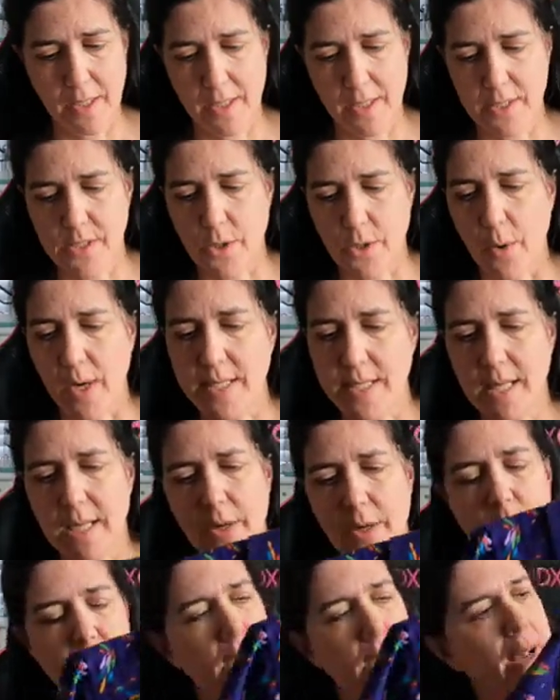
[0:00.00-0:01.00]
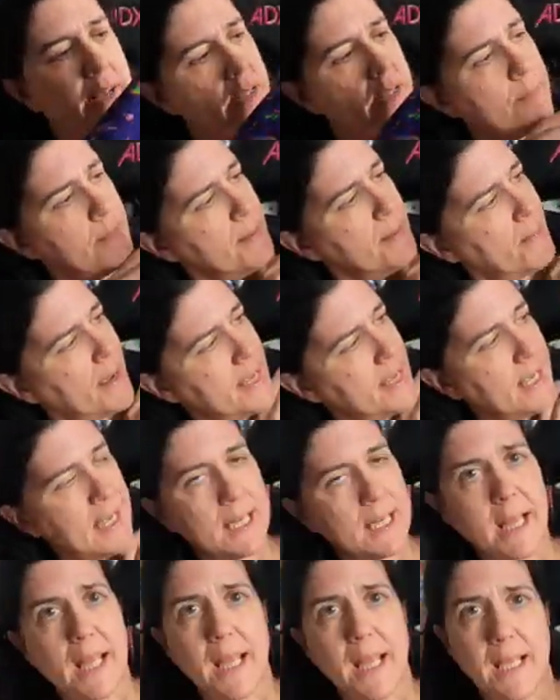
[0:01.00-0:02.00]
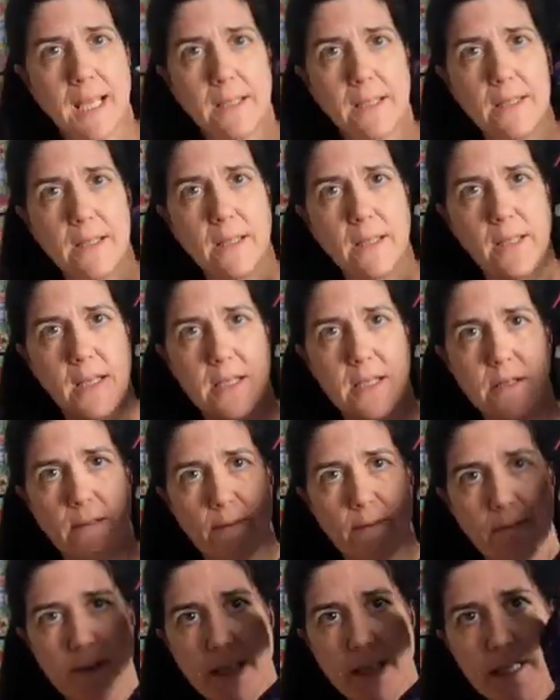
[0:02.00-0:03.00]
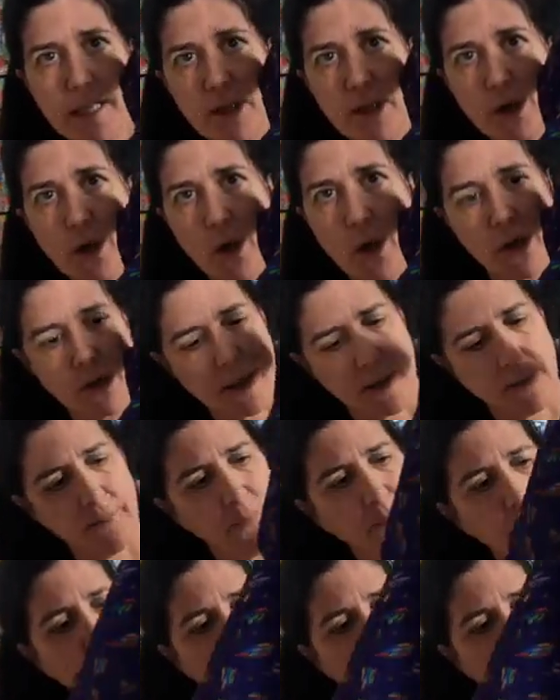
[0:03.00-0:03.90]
So I said I was going to be making it in this vintage cotton,